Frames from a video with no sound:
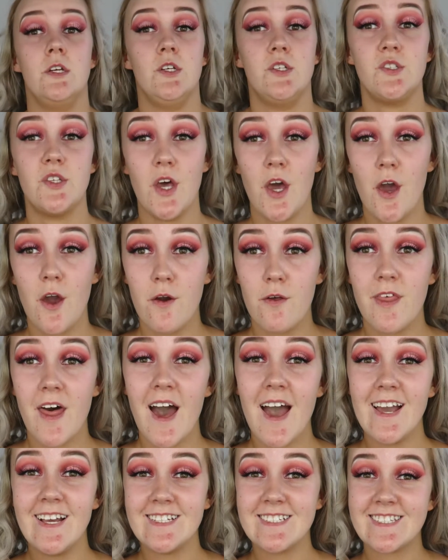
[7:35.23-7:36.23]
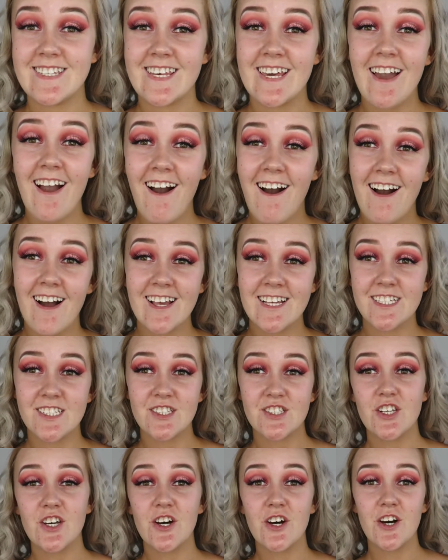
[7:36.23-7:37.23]
So that is the eyes
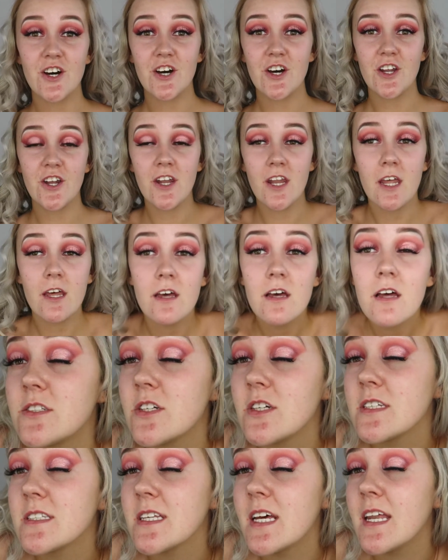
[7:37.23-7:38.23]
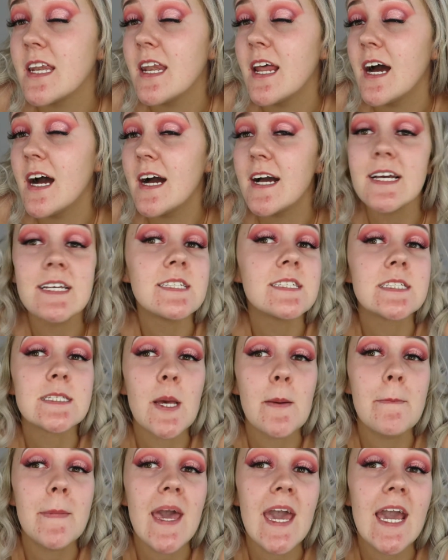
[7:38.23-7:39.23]
done. It's just a nice
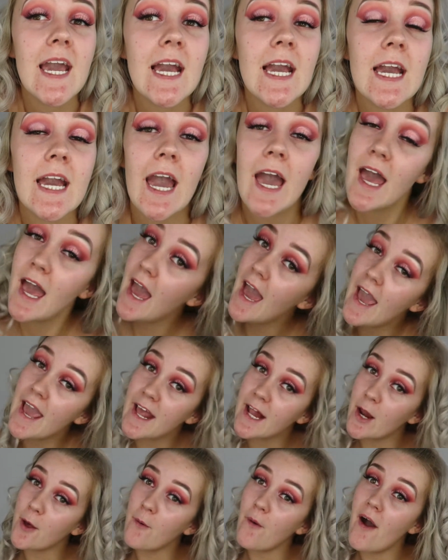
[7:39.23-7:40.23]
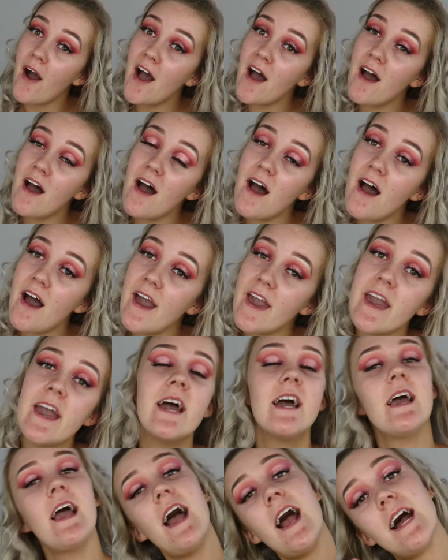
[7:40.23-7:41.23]
pink halo eye.
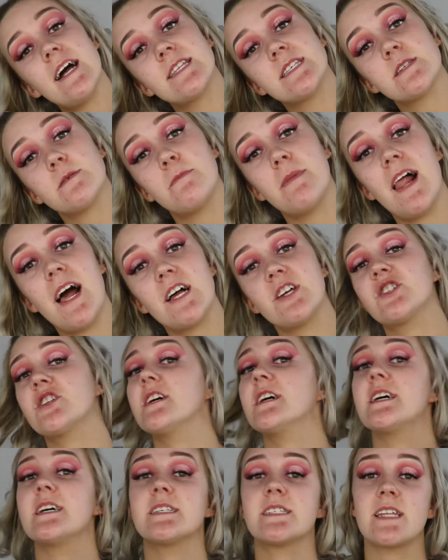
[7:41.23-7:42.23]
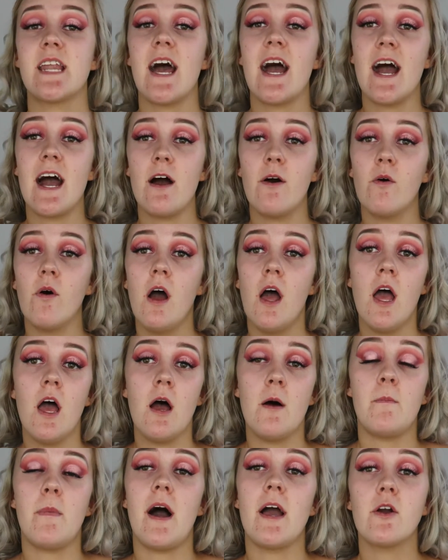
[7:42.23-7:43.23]
Add some lashes. Now
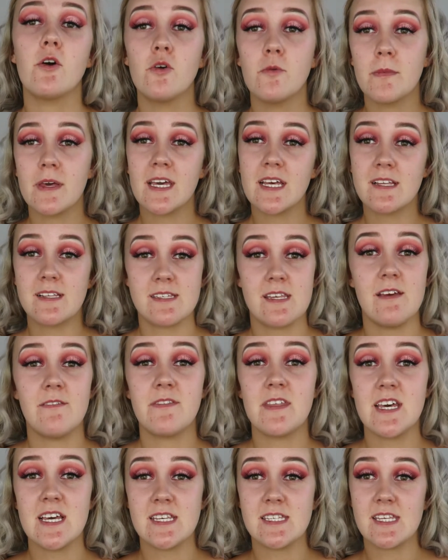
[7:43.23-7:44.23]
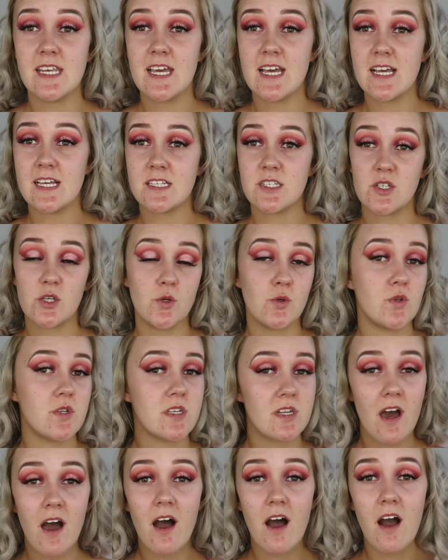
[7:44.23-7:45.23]
by all means, if this is too
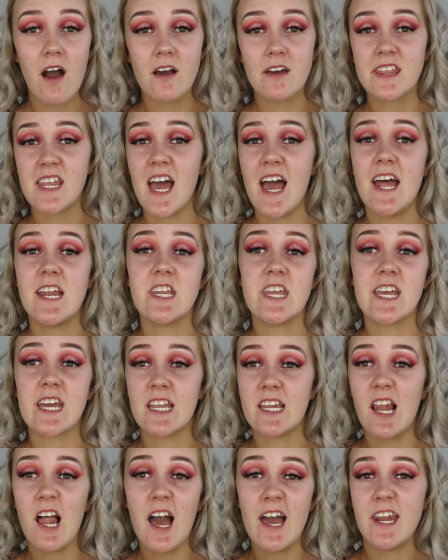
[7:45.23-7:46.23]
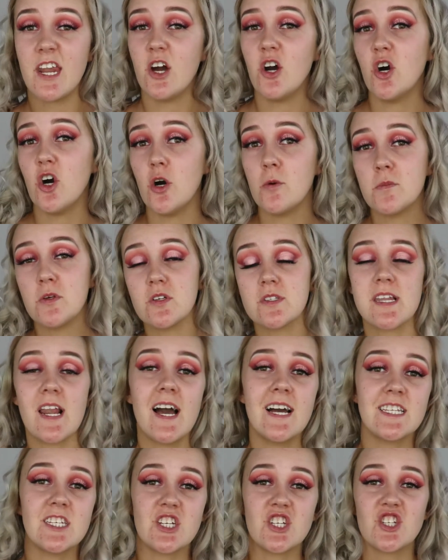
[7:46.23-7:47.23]
dark, then you can lighten it up, use
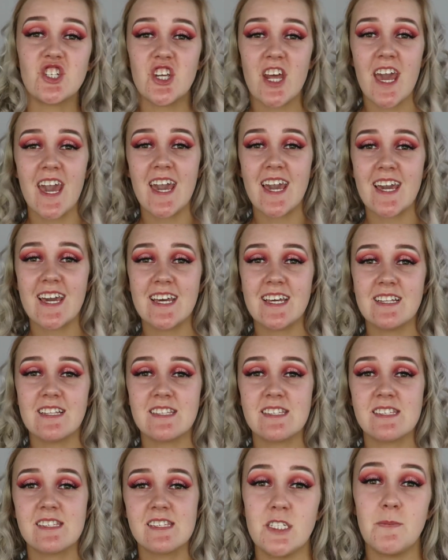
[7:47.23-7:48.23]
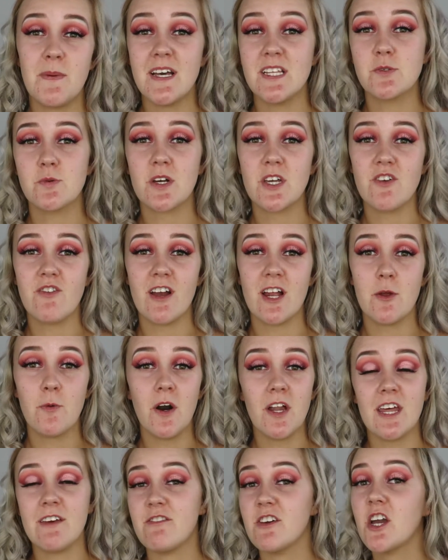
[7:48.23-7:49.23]
lighter shades. Depends what you really
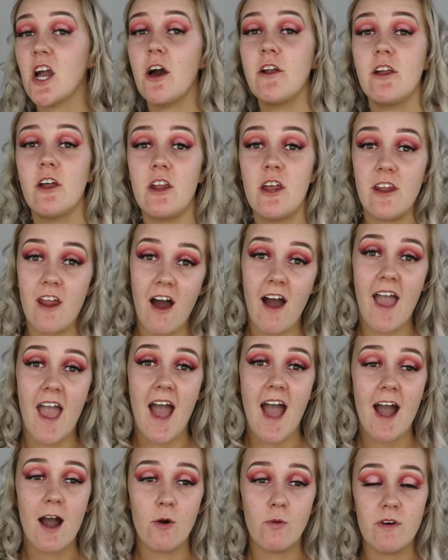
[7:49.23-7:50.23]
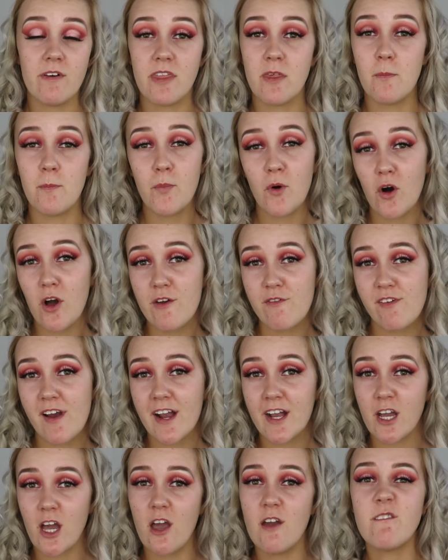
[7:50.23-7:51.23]
want. If you're going on a night out with your
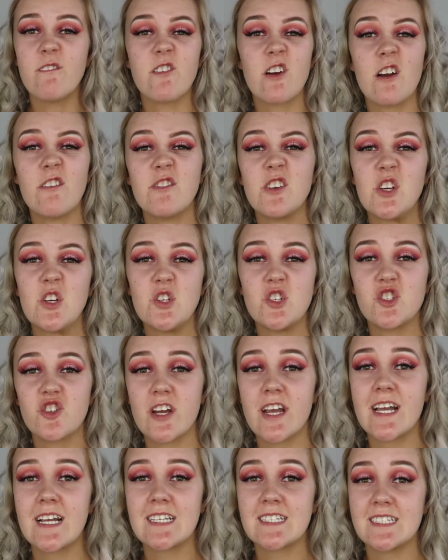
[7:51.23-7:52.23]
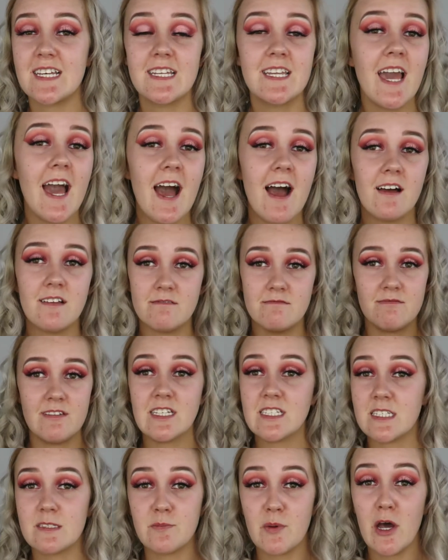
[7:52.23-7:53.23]
boyfriend, going for a few drinks, then yeah,
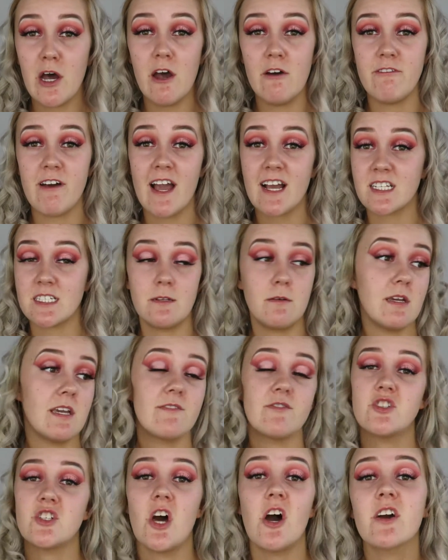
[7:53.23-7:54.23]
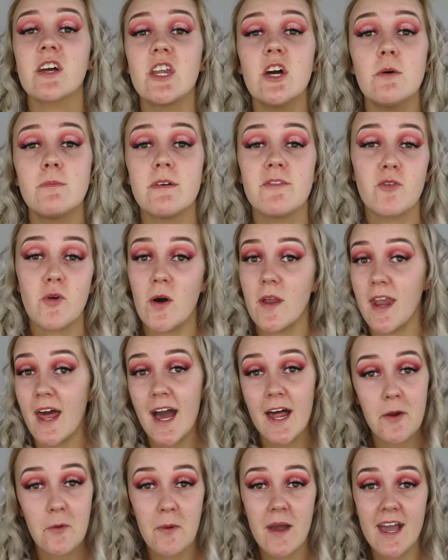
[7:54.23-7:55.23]
this is perfect. Even darken it up if you want,
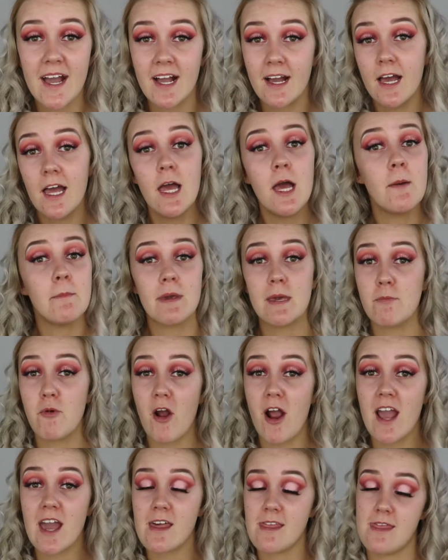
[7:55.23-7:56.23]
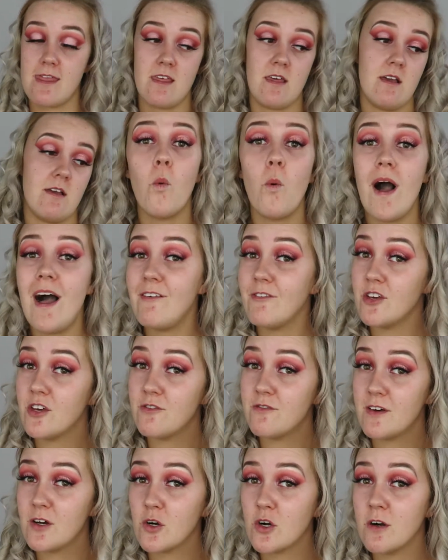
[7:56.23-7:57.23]
add a wing, be brave, whatever
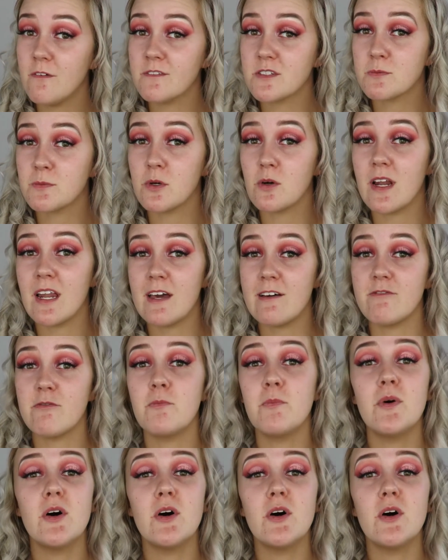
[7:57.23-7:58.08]
you feel comfortable with.